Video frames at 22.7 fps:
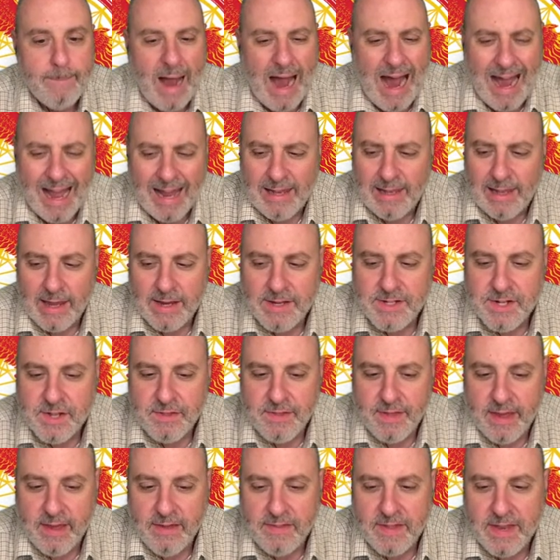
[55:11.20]
I like to
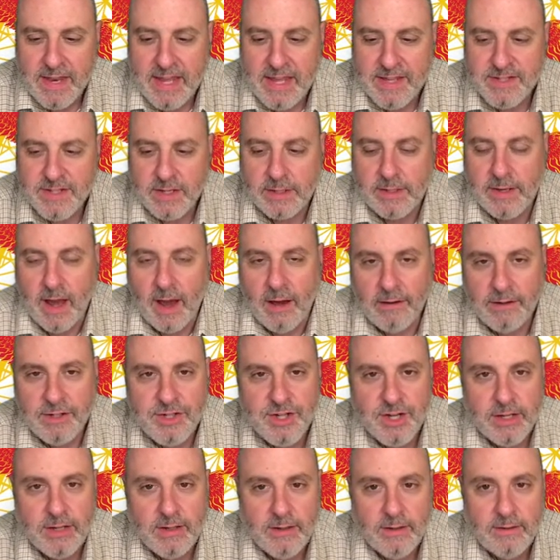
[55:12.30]
think that he's
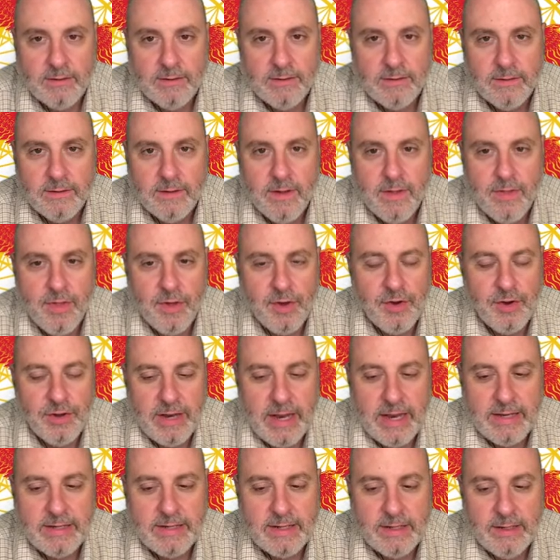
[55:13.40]
acknowledging the good
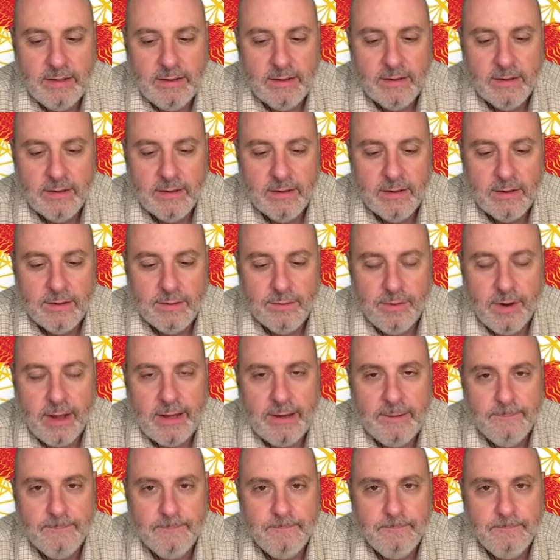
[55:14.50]
ending, right?